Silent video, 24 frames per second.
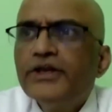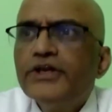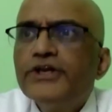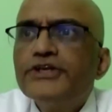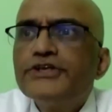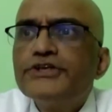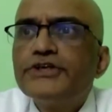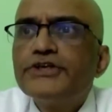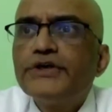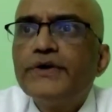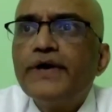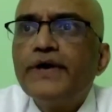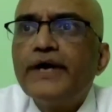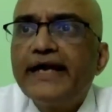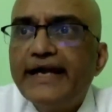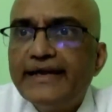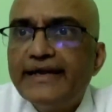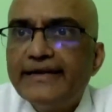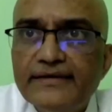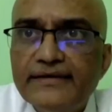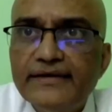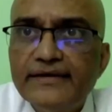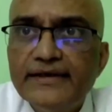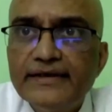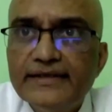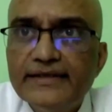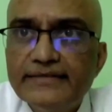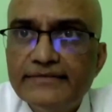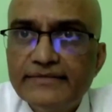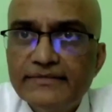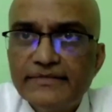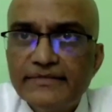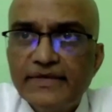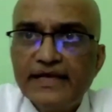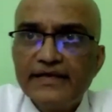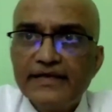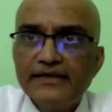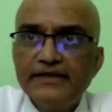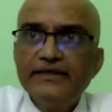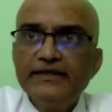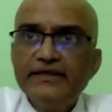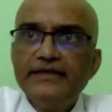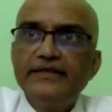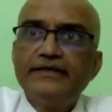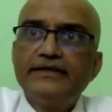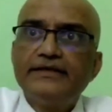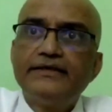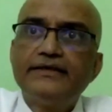So again, in my
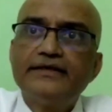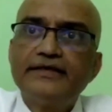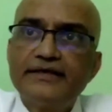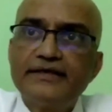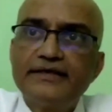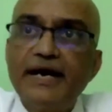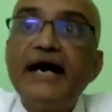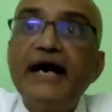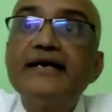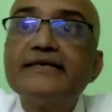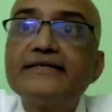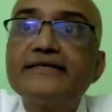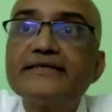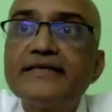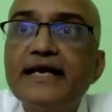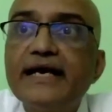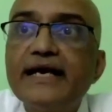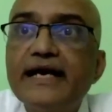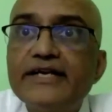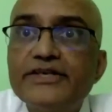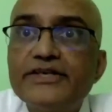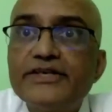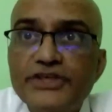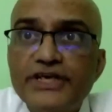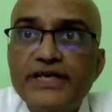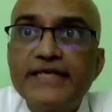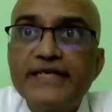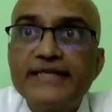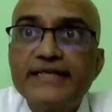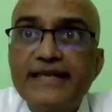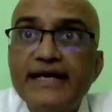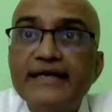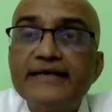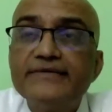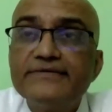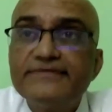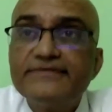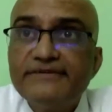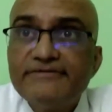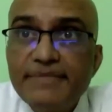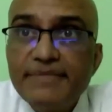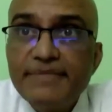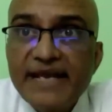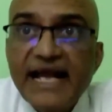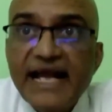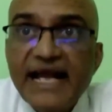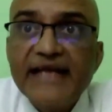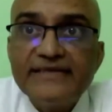earlier remarks, I had shared that when we
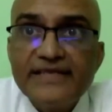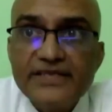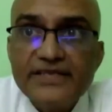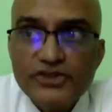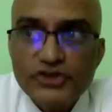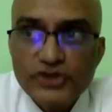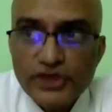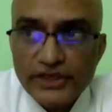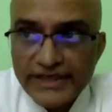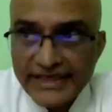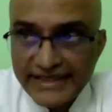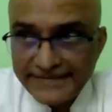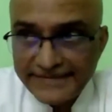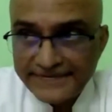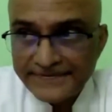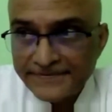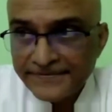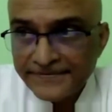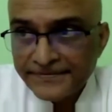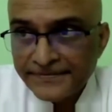began this journey